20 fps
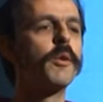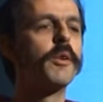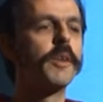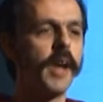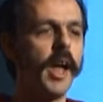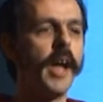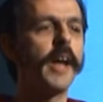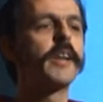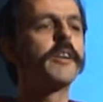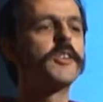
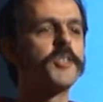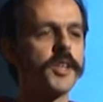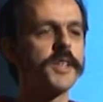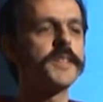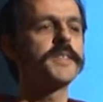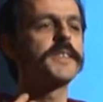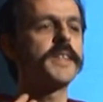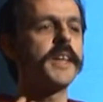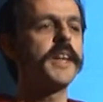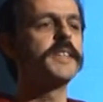Like,
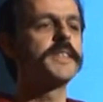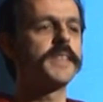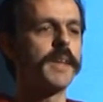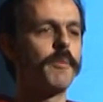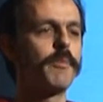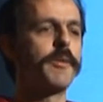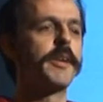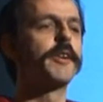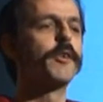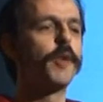just say
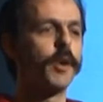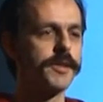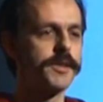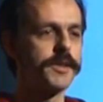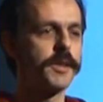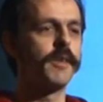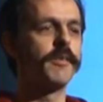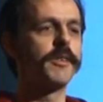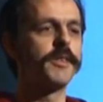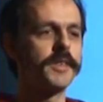something
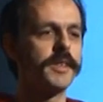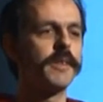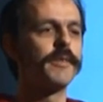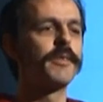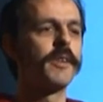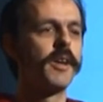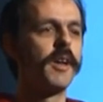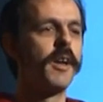conservative.